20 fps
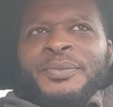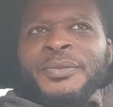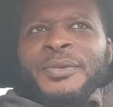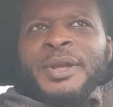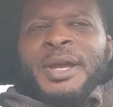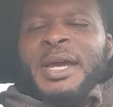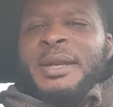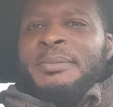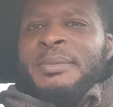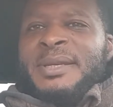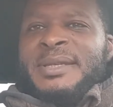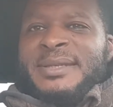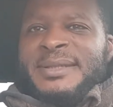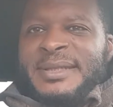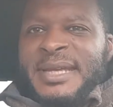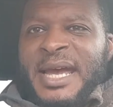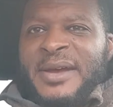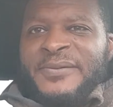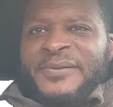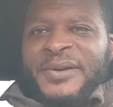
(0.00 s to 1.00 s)
And
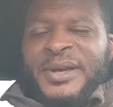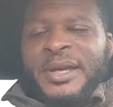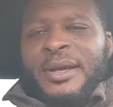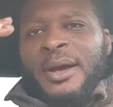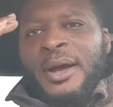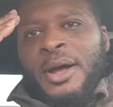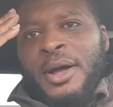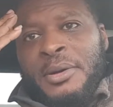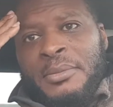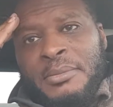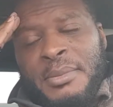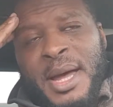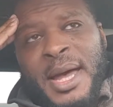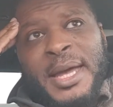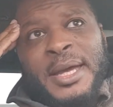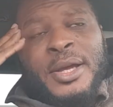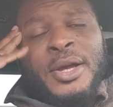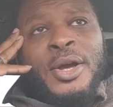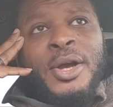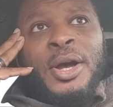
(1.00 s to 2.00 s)
Mustafi, oh
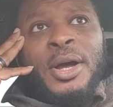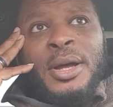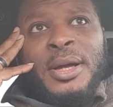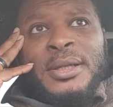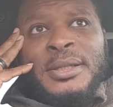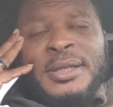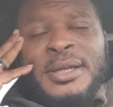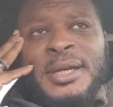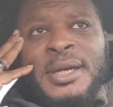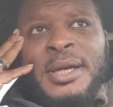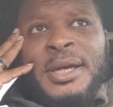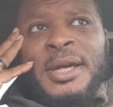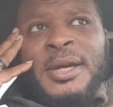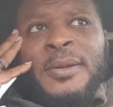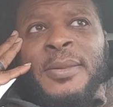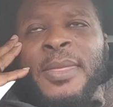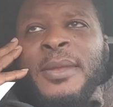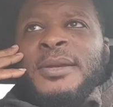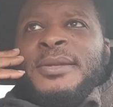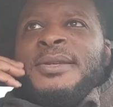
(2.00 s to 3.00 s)
my God.
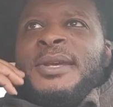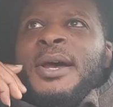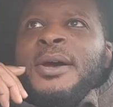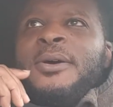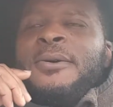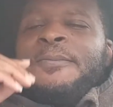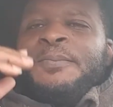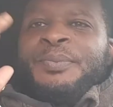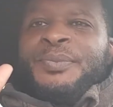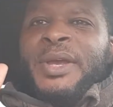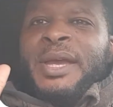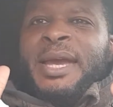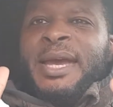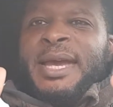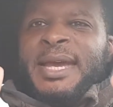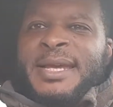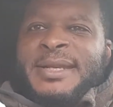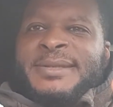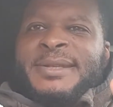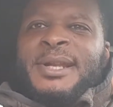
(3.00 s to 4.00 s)
So
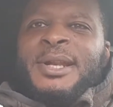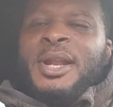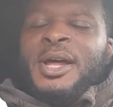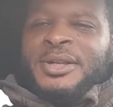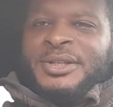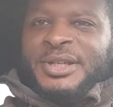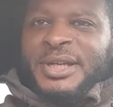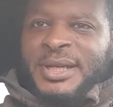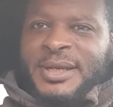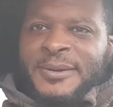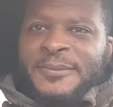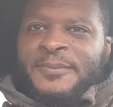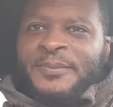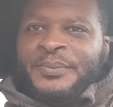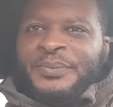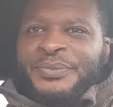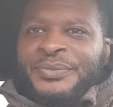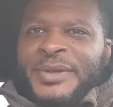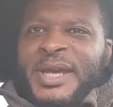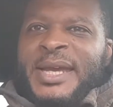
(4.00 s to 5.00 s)
here's the logic.
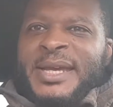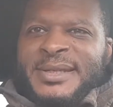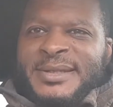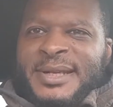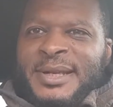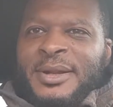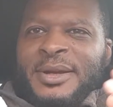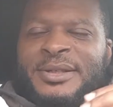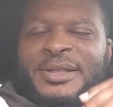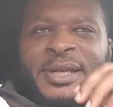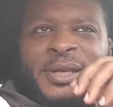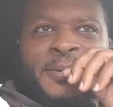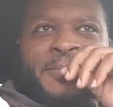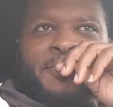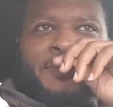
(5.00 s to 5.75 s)
Here's the logic.